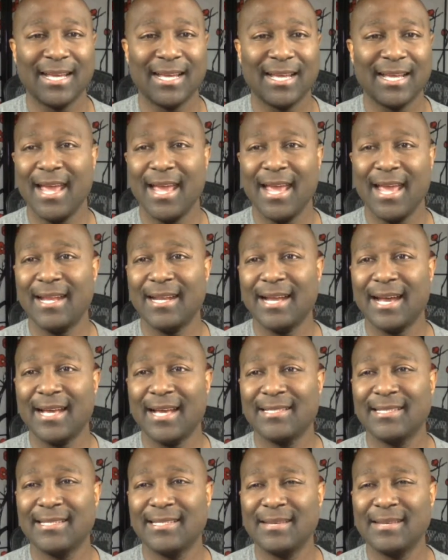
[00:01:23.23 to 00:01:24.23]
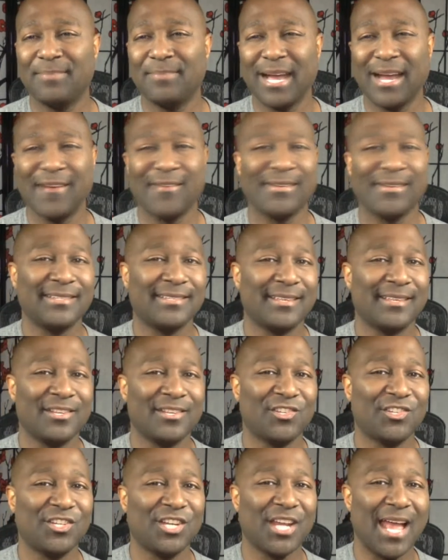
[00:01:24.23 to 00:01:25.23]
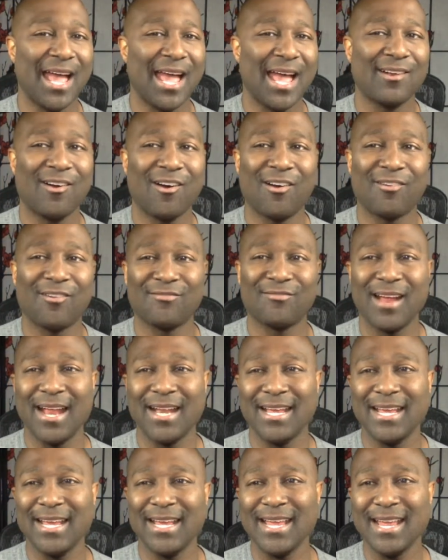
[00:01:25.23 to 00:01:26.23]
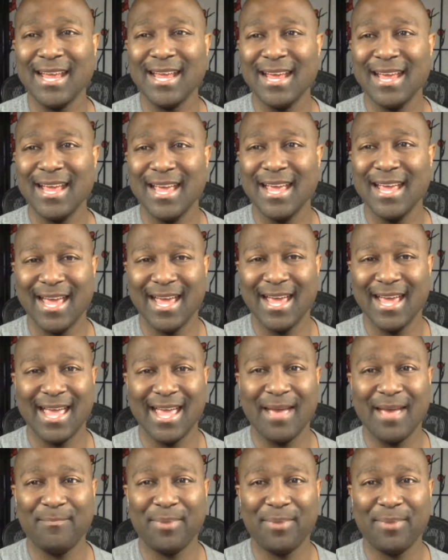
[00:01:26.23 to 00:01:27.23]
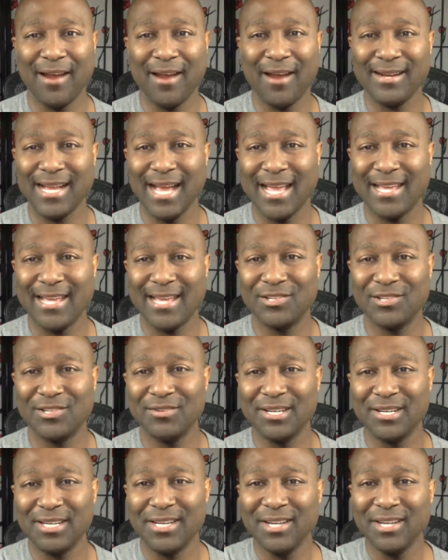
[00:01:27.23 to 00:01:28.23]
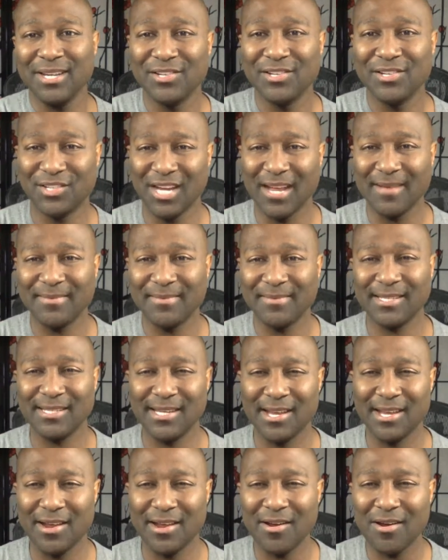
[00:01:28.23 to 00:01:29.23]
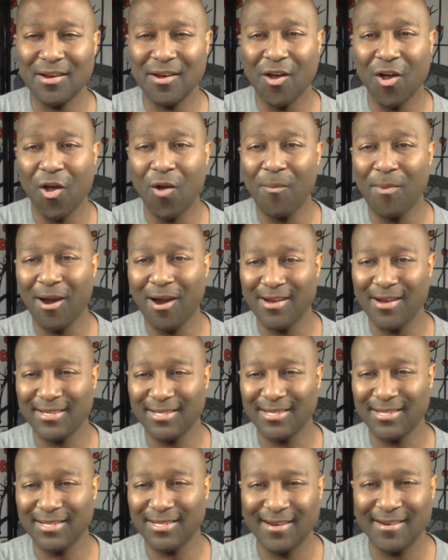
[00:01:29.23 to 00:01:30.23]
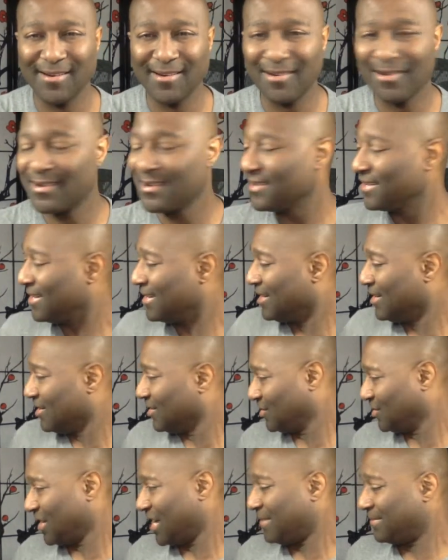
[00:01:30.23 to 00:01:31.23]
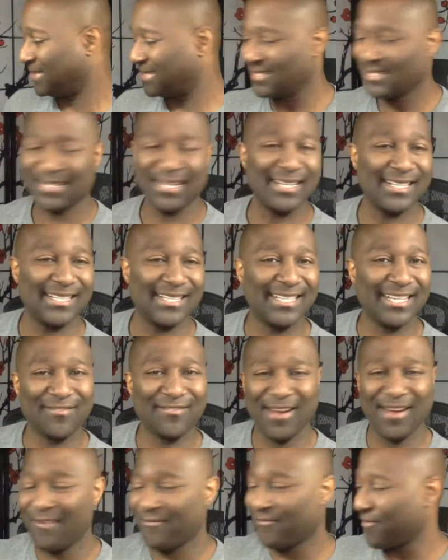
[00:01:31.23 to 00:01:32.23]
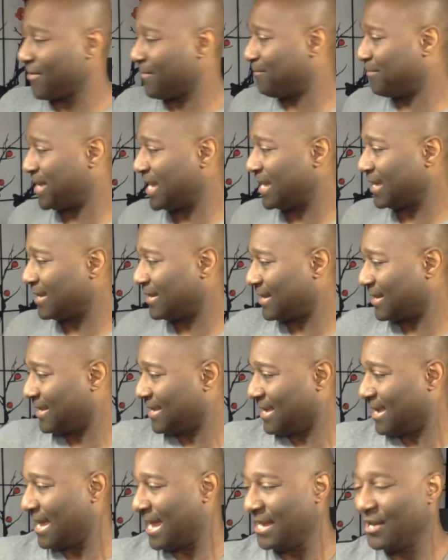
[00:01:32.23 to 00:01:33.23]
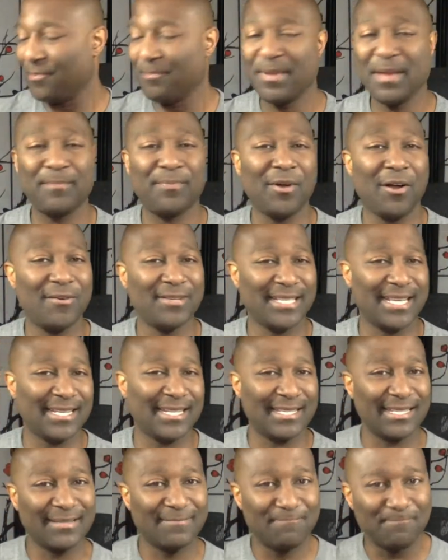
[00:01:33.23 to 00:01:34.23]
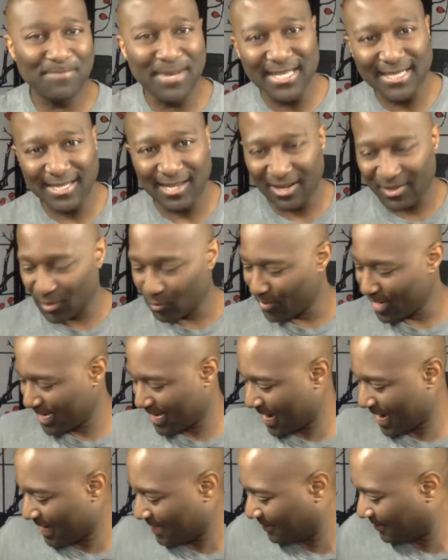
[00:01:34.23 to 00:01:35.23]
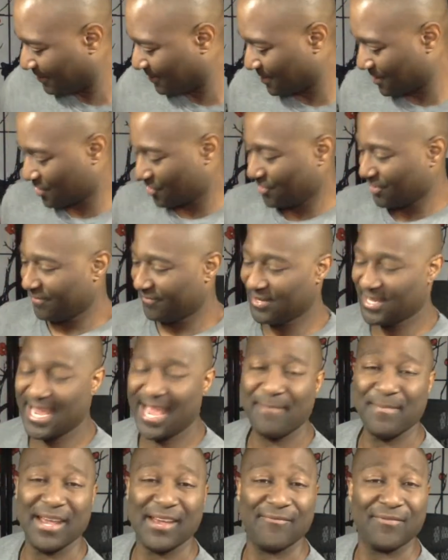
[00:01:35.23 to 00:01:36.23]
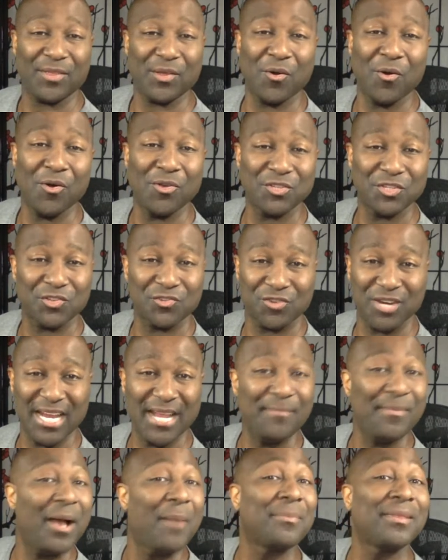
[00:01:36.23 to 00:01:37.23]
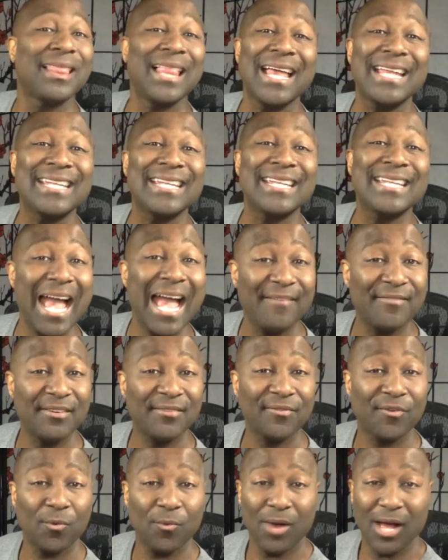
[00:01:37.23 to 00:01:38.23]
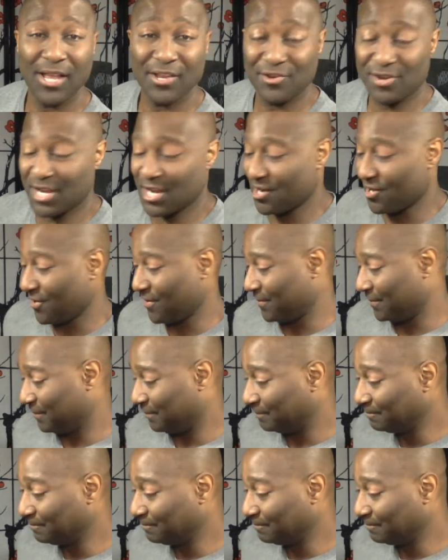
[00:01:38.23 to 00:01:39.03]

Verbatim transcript: And I see Byron is in the chat already. Hey, hey, Byron, how you doing? James is here. Omar is here. James is going to stick around for a bit. I know people always get busy on the weekend, so if you can't make it for the whole stream, I'm glad to have you for while you're here.